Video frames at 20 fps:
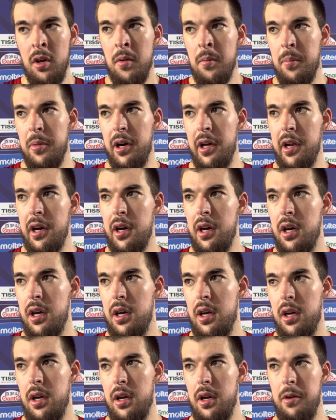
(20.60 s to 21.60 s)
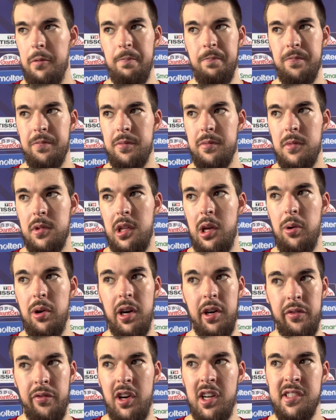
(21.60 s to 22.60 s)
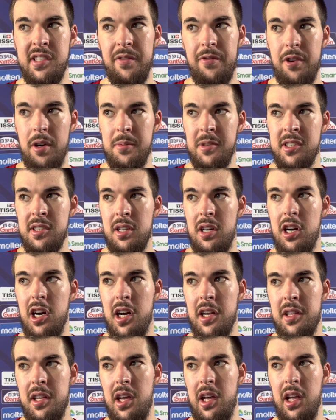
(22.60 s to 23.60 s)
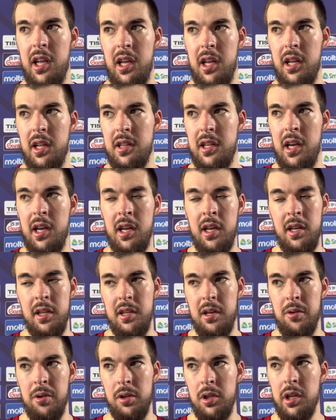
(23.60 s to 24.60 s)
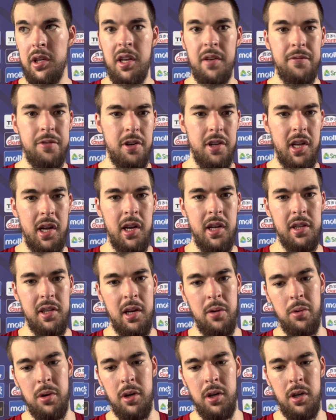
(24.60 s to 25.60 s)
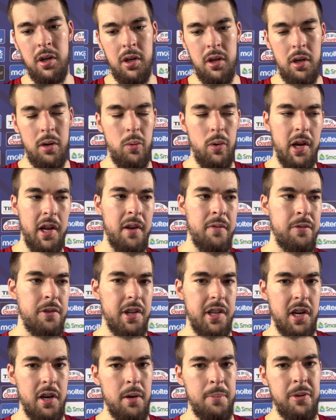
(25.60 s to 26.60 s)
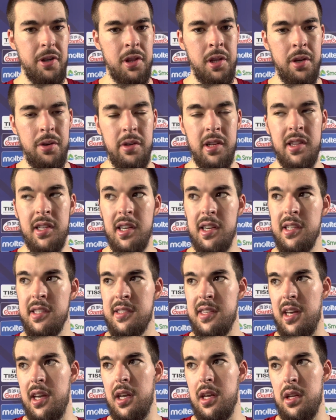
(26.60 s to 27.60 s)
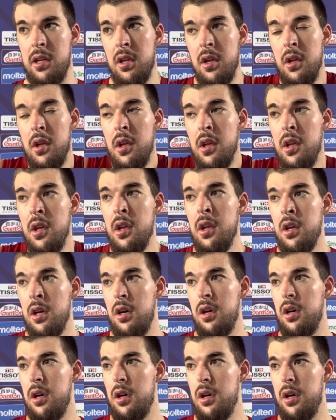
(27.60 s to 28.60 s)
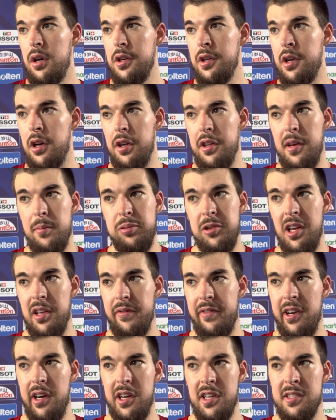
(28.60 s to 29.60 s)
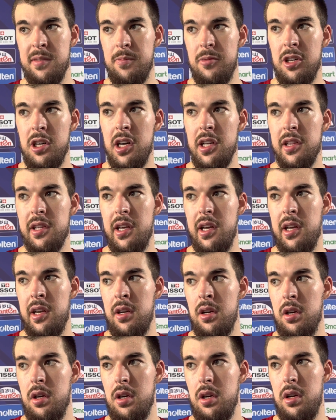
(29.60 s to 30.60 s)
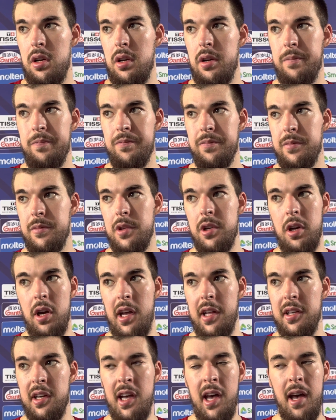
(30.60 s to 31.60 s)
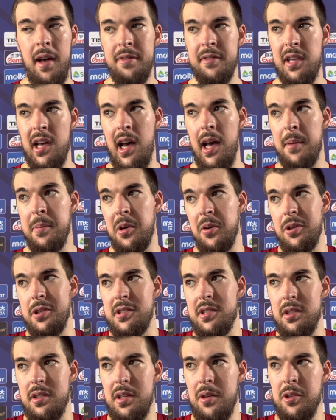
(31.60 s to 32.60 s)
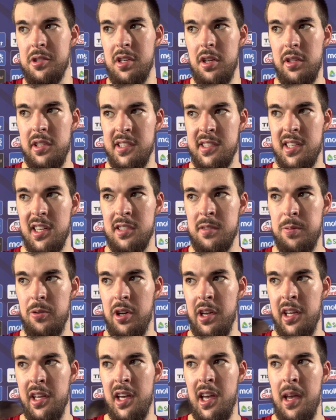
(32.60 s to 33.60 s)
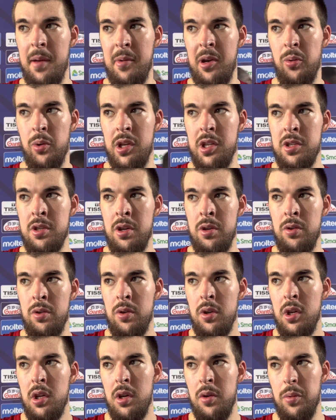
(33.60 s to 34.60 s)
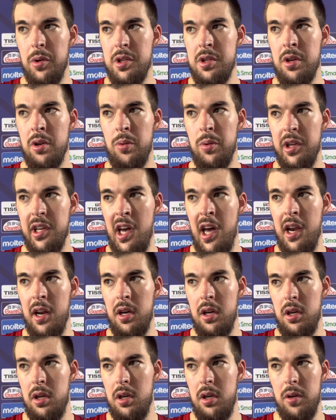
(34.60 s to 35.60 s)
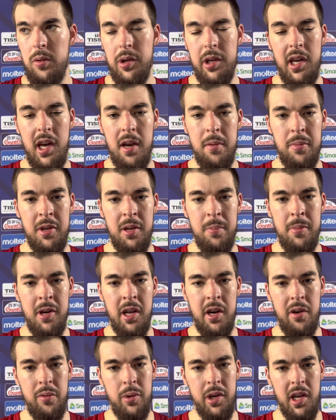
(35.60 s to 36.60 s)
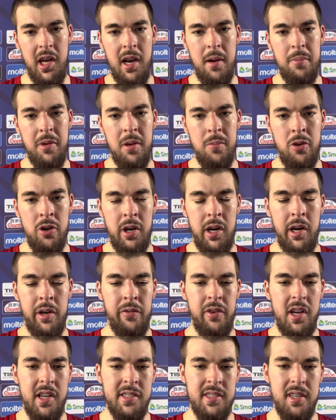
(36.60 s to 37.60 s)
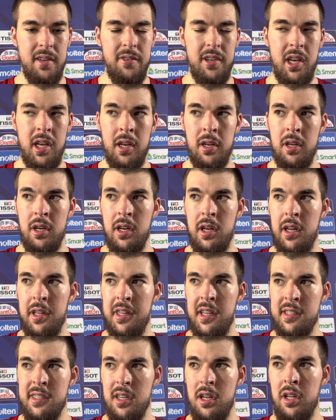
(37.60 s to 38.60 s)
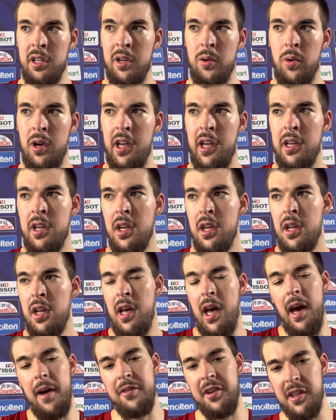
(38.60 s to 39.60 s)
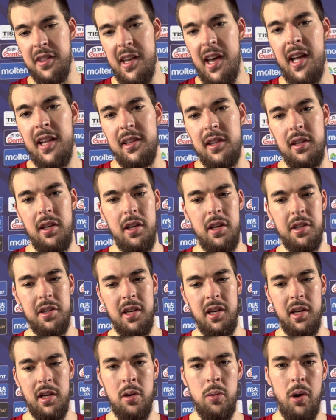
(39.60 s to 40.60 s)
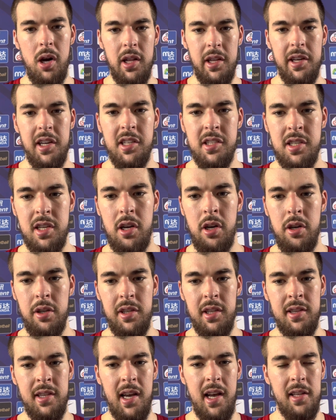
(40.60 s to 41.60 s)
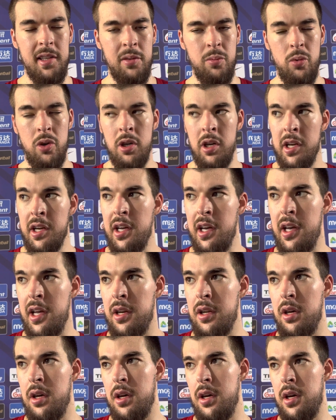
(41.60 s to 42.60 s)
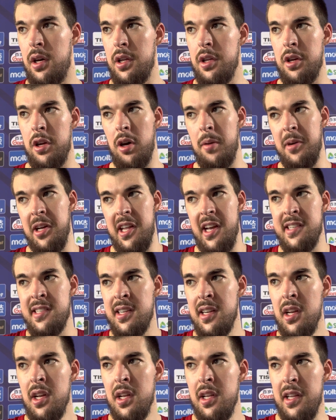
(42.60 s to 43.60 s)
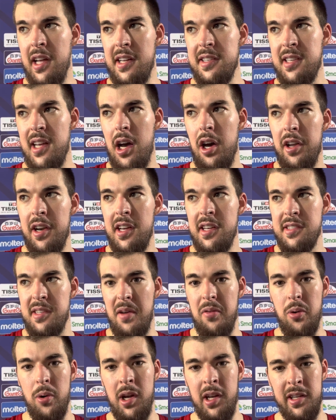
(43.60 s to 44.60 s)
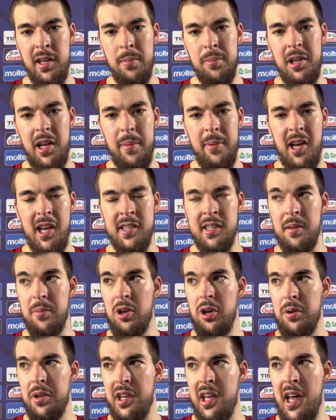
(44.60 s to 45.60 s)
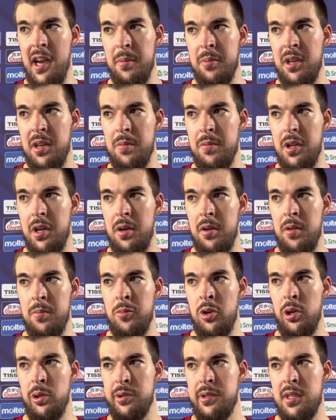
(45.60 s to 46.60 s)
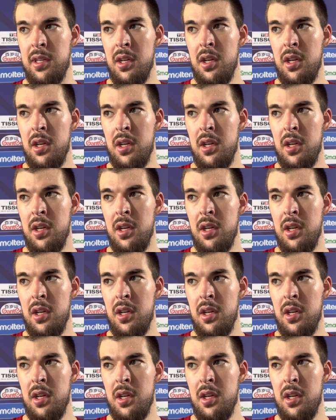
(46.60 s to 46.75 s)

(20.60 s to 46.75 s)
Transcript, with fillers: but uh, they were aggressive from the start. They they, they were looking for their they were waiting for their opportunities. They uh, you know, they played very smart, and uh, you know, at the halftime, it was it was only six point game, and we knew we knew we gotta we gotta be better, we gotta be more aggressive, and uh, that's the only way. After that, uh, the quality showed, the talent won, and uh, you know, but that's that's how it is. Everyone can play basketball. We gotta be the most